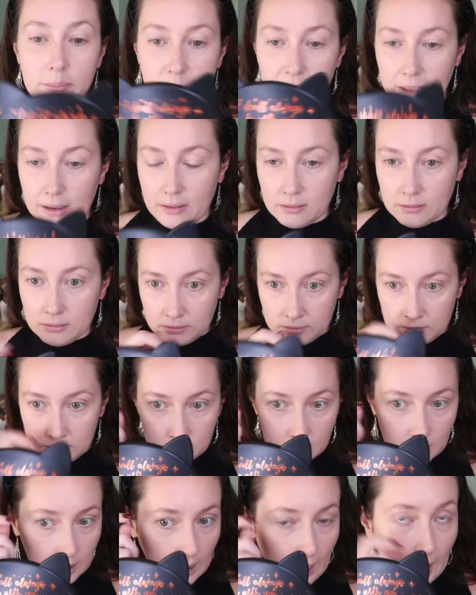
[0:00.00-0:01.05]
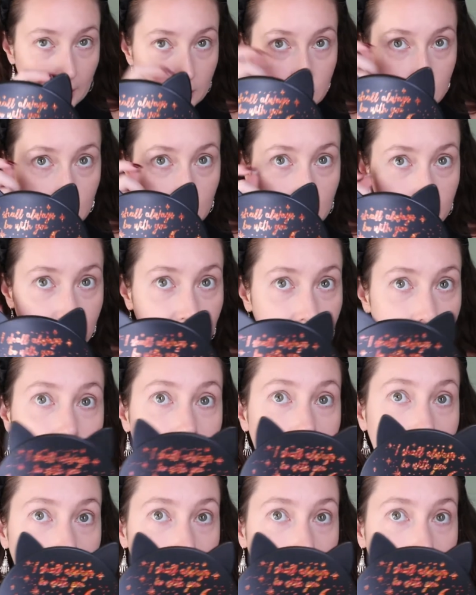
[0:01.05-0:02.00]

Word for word: but actually might,